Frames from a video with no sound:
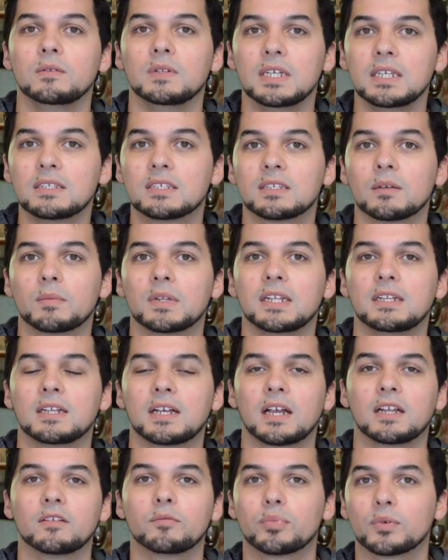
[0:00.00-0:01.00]
you need somebody to
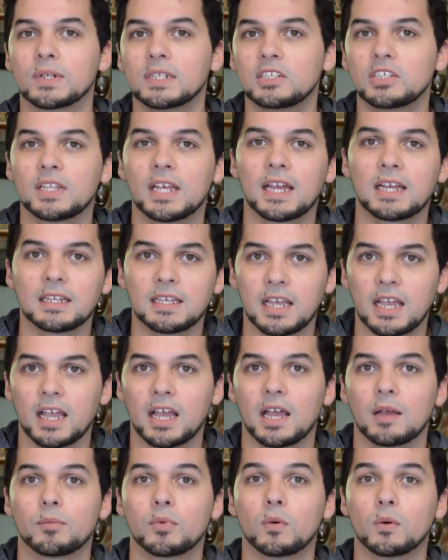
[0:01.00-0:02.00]
kind of bridge that
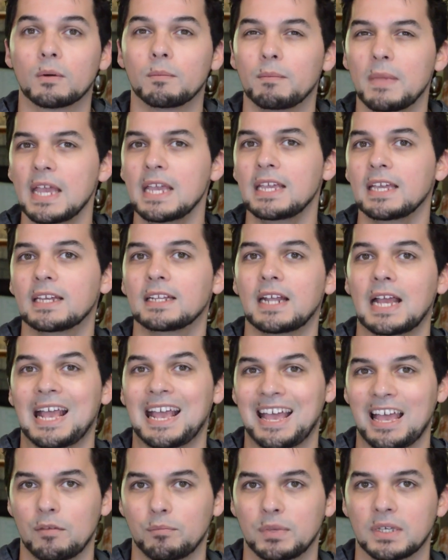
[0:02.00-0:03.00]
gap or make it
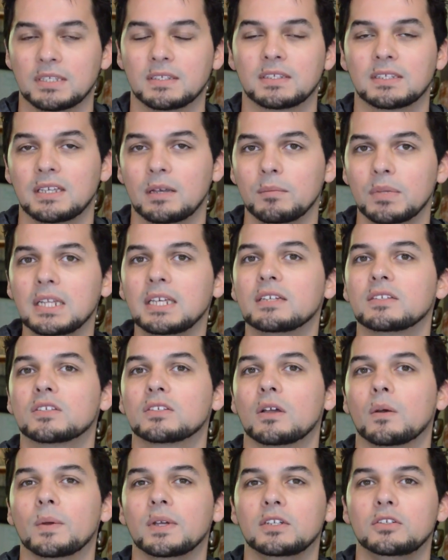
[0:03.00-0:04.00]
happen, somebody is
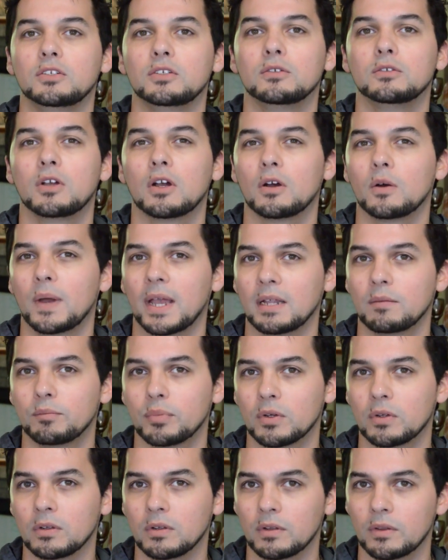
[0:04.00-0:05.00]
going to go and
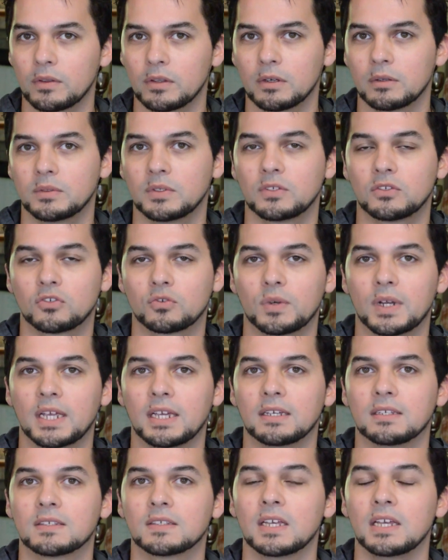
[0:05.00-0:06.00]
pull those
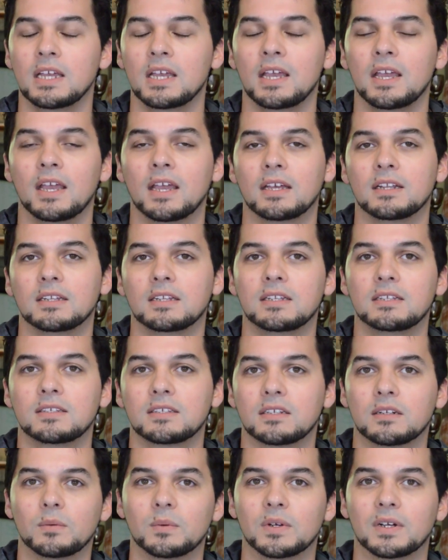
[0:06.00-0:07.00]
strings, and it is
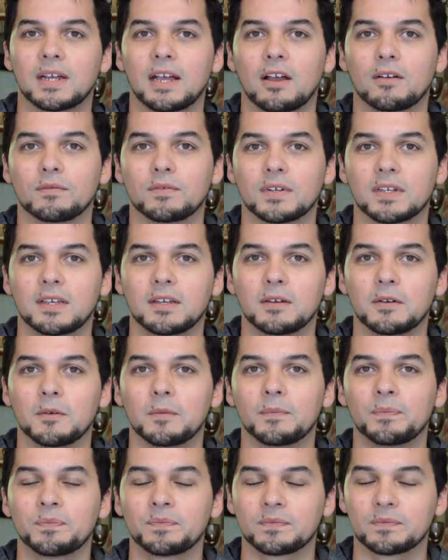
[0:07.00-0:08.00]
going to work out for
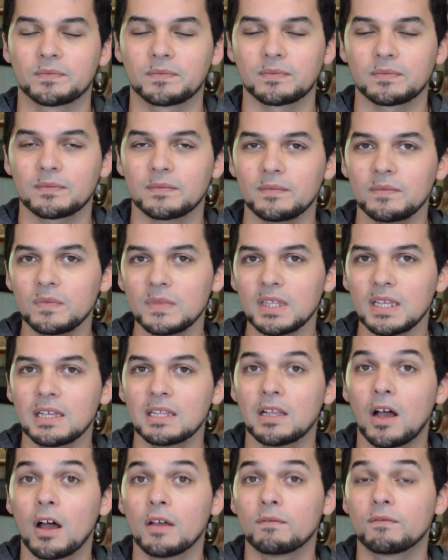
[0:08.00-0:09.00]
you.
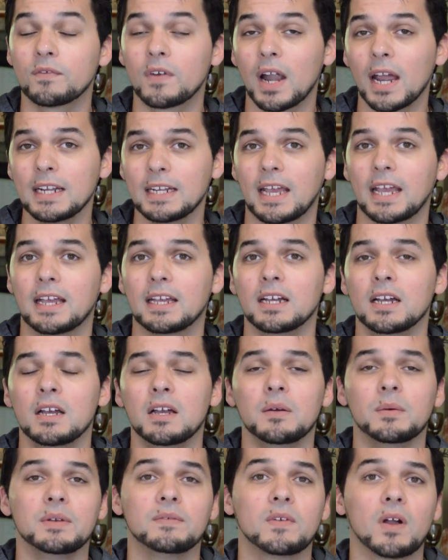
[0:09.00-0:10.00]
On Friday,
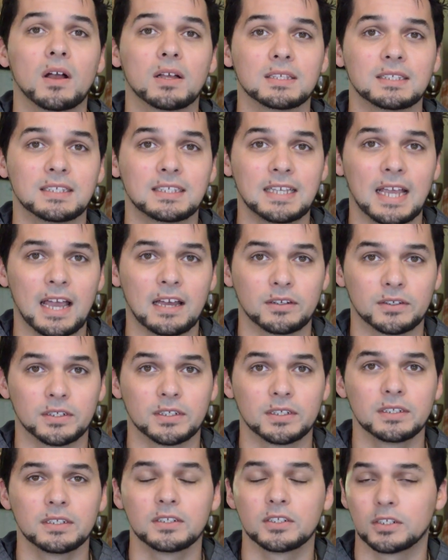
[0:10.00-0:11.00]
we've got
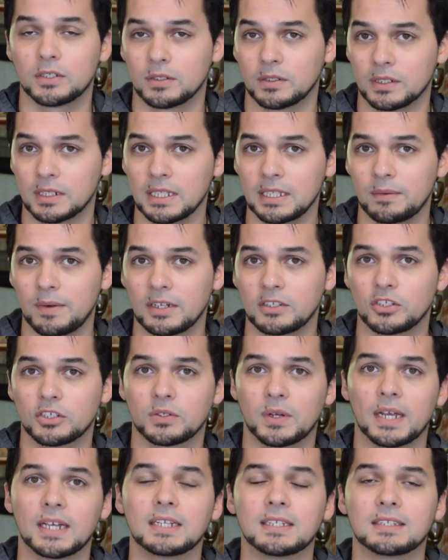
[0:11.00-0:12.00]
Saturn, currently
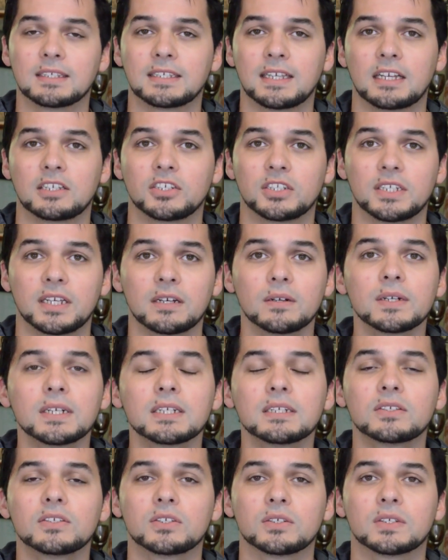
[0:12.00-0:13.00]
retrograde in
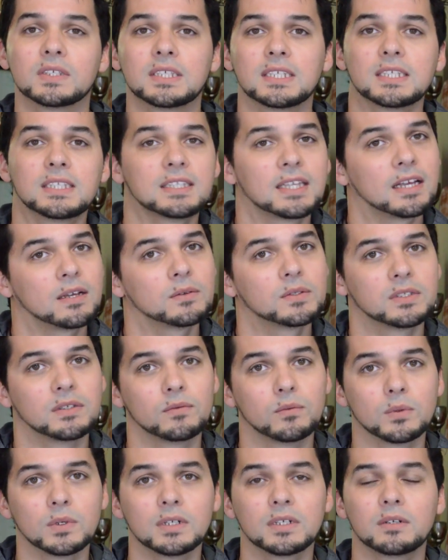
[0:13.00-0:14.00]
Sagittarius, your 6th house
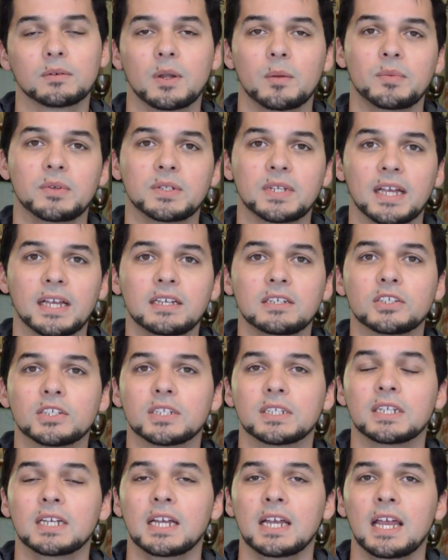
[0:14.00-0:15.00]
of work,
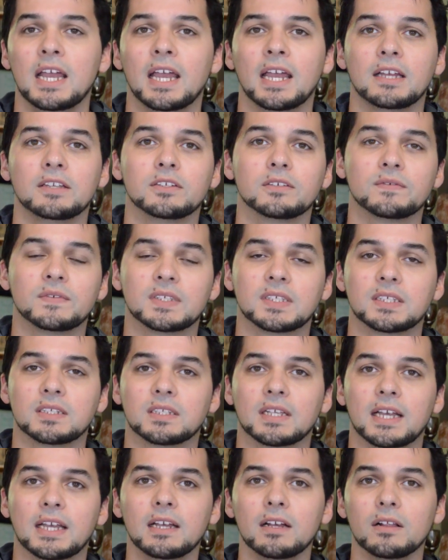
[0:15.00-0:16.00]
reputation, and your
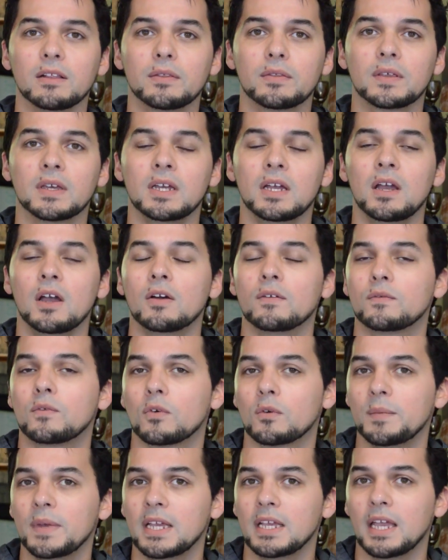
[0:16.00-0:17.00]
physical health,
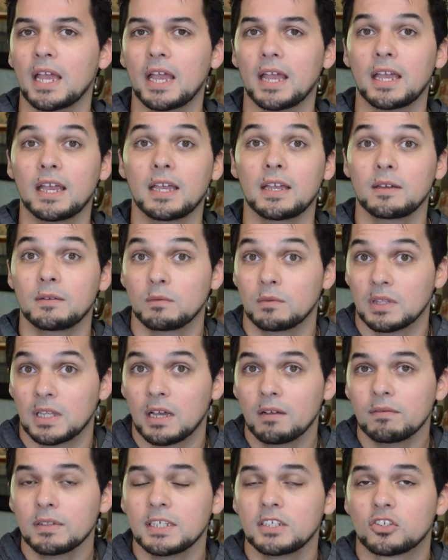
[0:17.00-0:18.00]
forming a
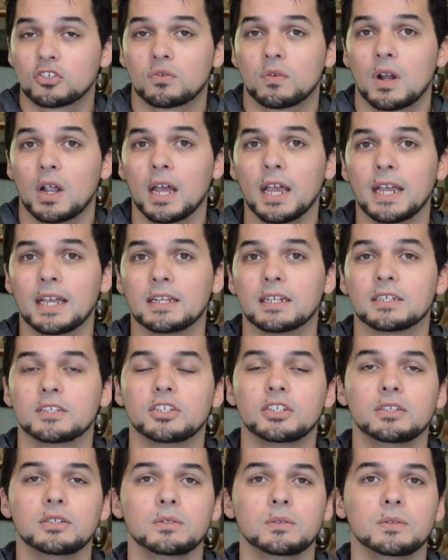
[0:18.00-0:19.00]
lovely trine
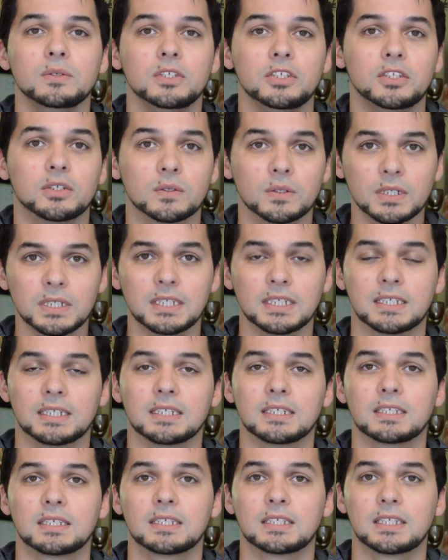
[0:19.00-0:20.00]
to
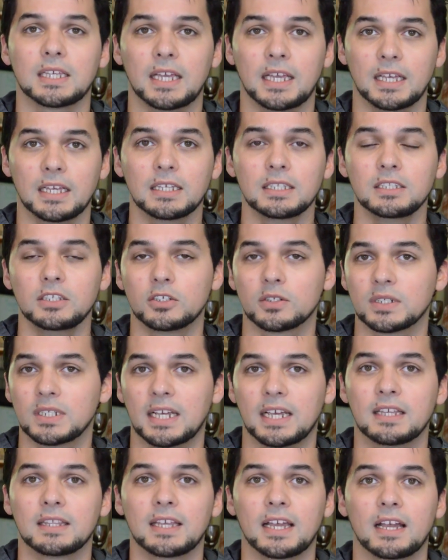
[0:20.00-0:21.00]
Uranus in your
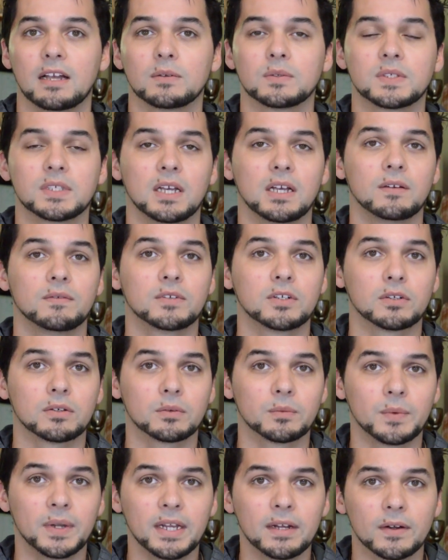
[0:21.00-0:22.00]
10th house of
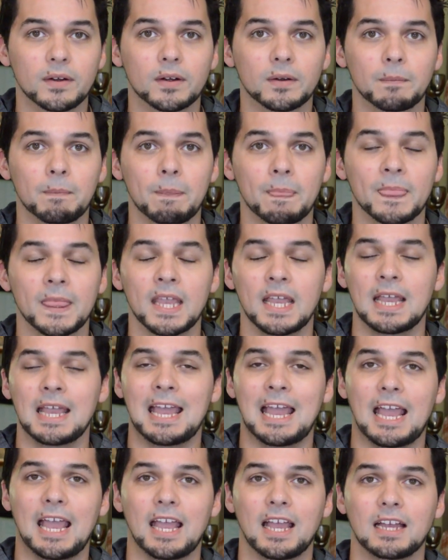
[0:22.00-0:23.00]
career.
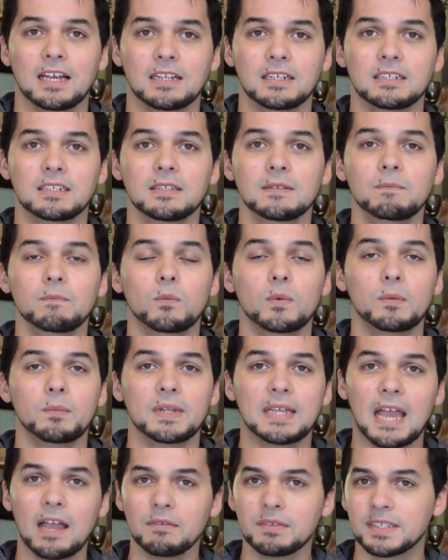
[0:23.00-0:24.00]
And when
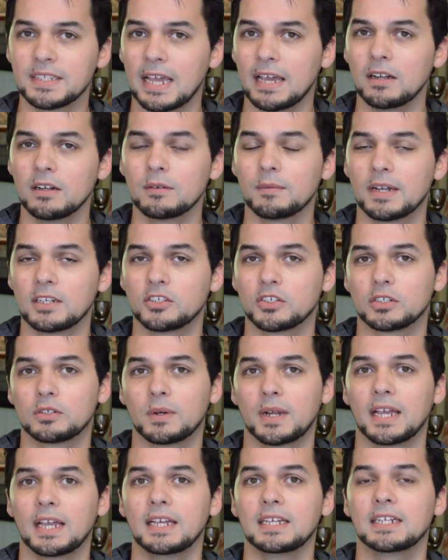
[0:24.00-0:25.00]
we have Saturn
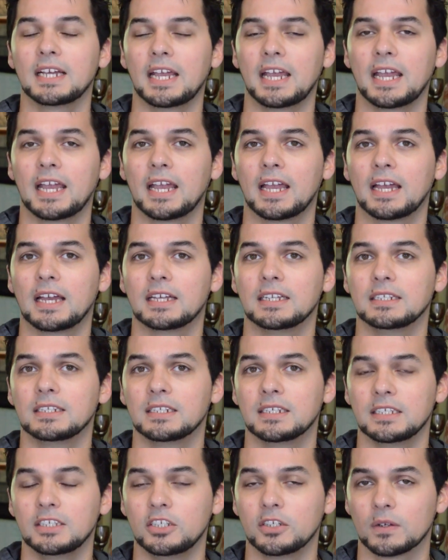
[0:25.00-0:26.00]
retrograde
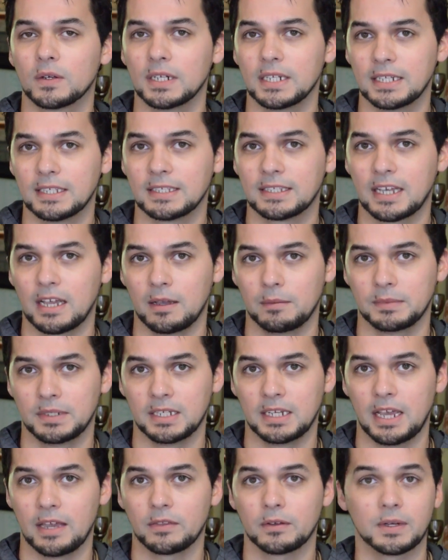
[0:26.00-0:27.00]
and Uranus come
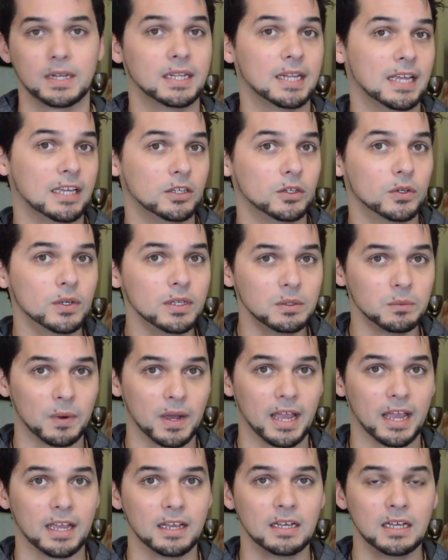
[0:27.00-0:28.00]
together in a good
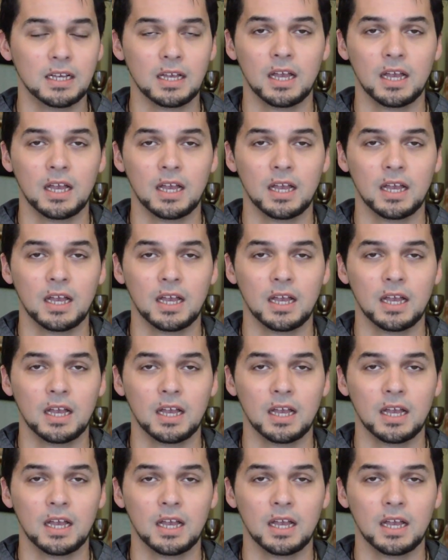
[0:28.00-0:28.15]
way,